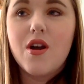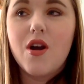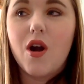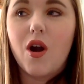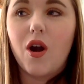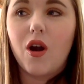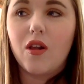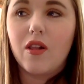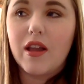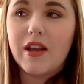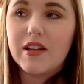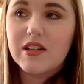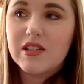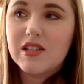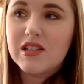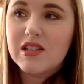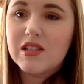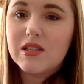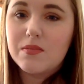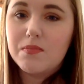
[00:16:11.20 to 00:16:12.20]
are like
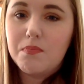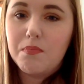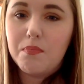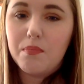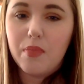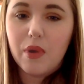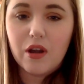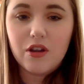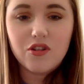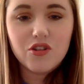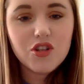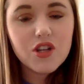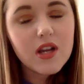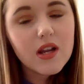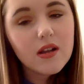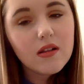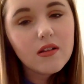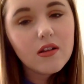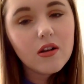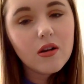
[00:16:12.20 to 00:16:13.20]
spongy
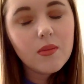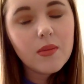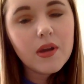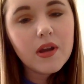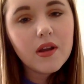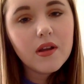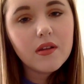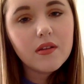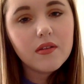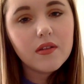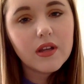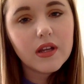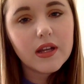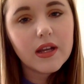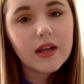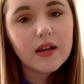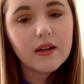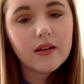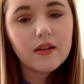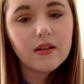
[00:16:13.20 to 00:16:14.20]
a little bit. They
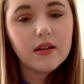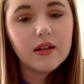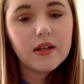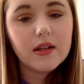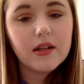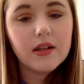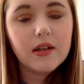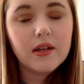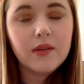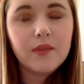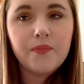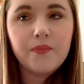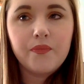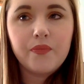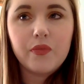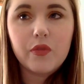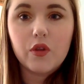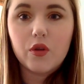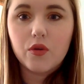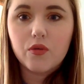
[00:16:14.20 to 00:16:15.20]
kind of like,
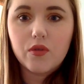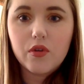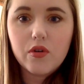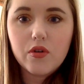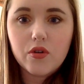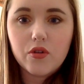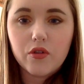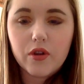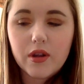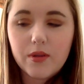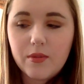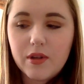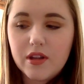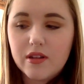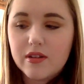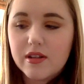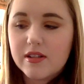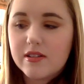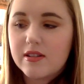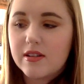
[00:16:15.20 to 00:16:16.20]
they're real creamy and
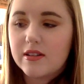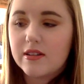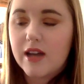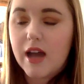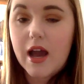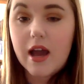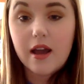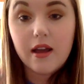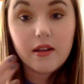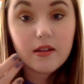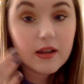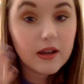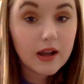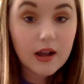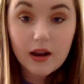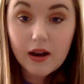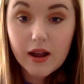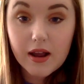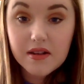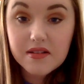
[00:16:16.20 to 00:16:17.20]
things like that, and they
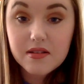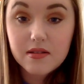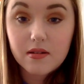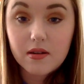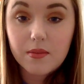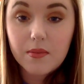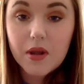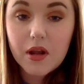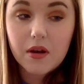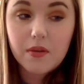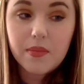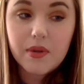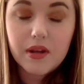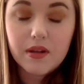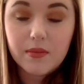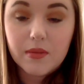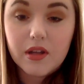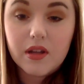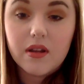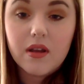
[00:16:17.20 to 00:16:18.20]
got excellent amount of
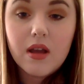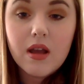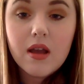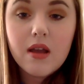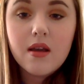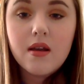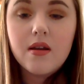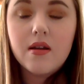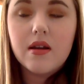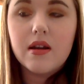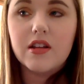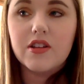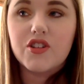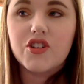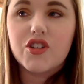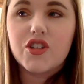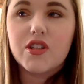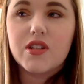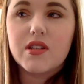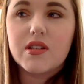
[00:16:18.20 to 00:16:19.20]
pigment. It's
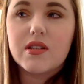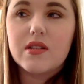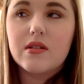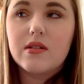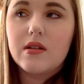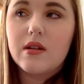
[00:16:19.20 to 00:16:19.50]
just,